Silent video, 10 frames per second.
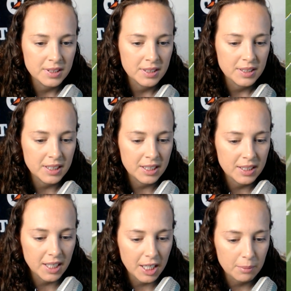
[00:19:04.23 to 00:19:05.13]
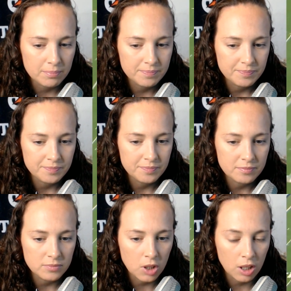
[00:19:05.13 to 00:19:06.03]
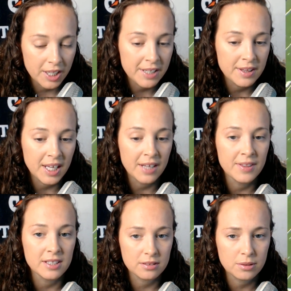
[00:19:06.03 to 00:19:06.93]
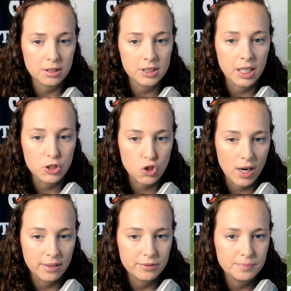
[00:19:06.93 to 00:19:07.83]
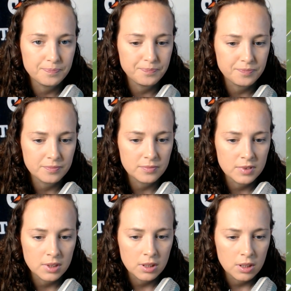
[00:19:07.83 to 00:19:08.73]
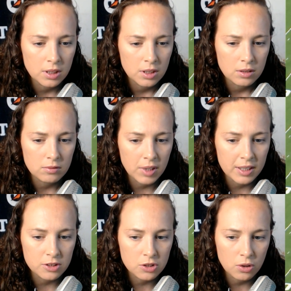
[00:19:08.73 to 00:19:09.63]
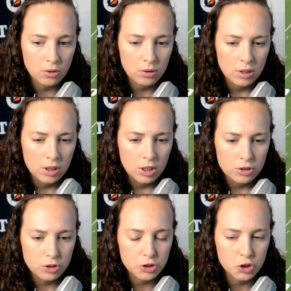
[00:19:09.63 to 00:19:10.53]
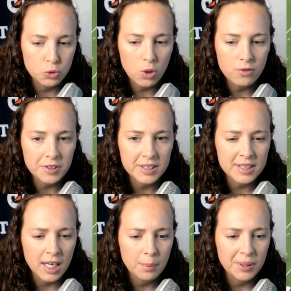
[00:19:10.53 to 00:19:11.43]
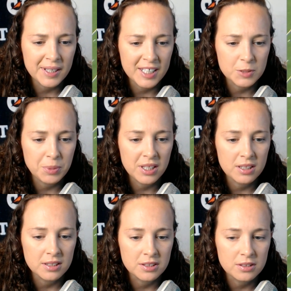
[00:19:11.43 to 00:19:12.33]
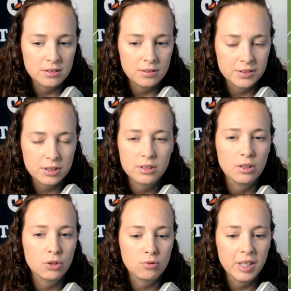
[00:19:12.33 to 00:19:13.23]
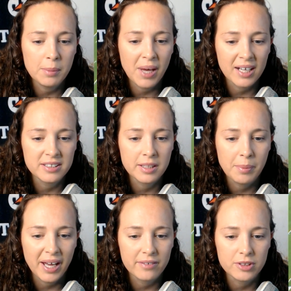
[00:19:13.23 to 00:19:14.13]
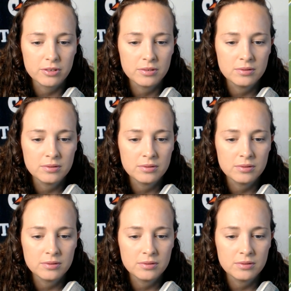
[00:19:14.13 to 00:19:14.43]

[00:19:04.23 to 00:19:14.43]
in the game, or in this touchdown drive. Right, so there's two over the top, and that's because the running back is in the backfield.